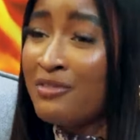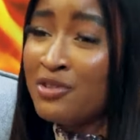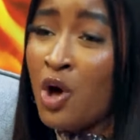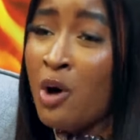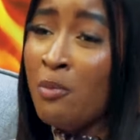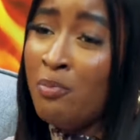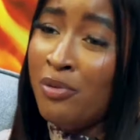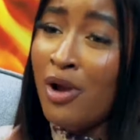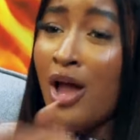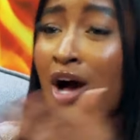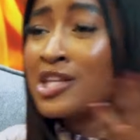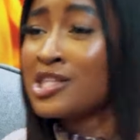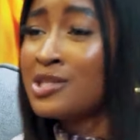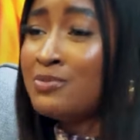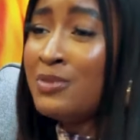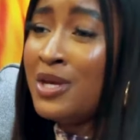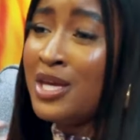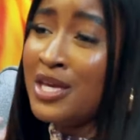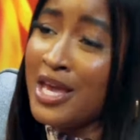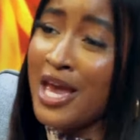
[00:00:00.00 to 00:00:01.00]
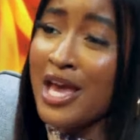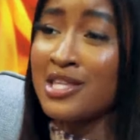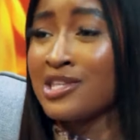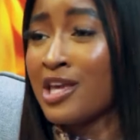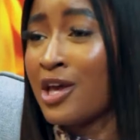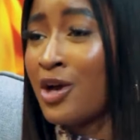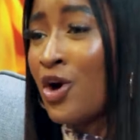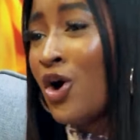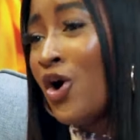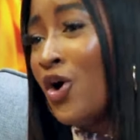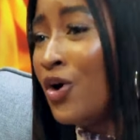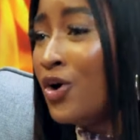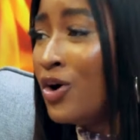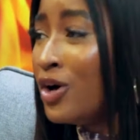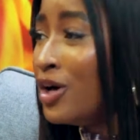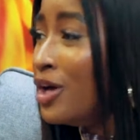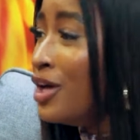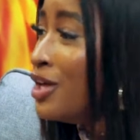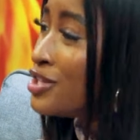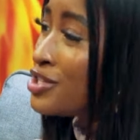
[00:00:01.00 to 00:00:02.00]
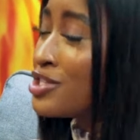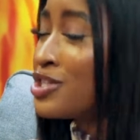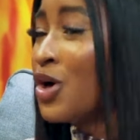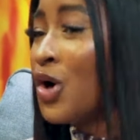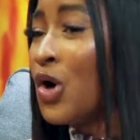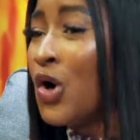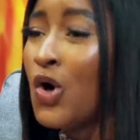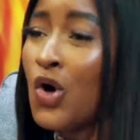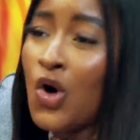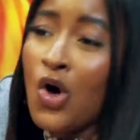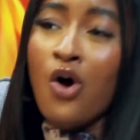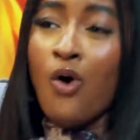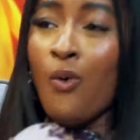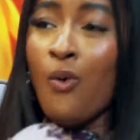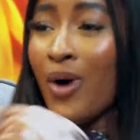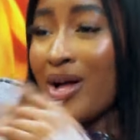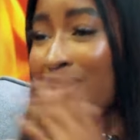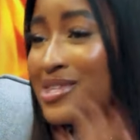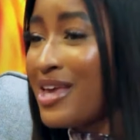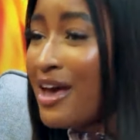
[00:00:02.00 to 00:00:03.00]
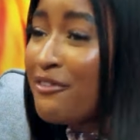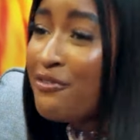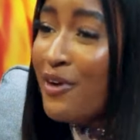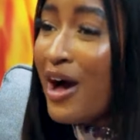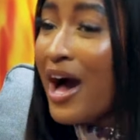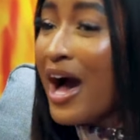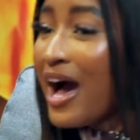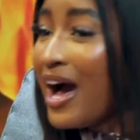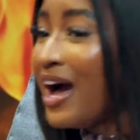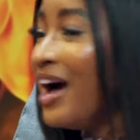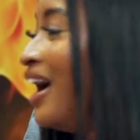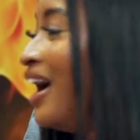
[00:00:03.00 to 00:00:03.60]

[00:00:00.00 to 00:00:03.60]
don't block me years ago. So whatever,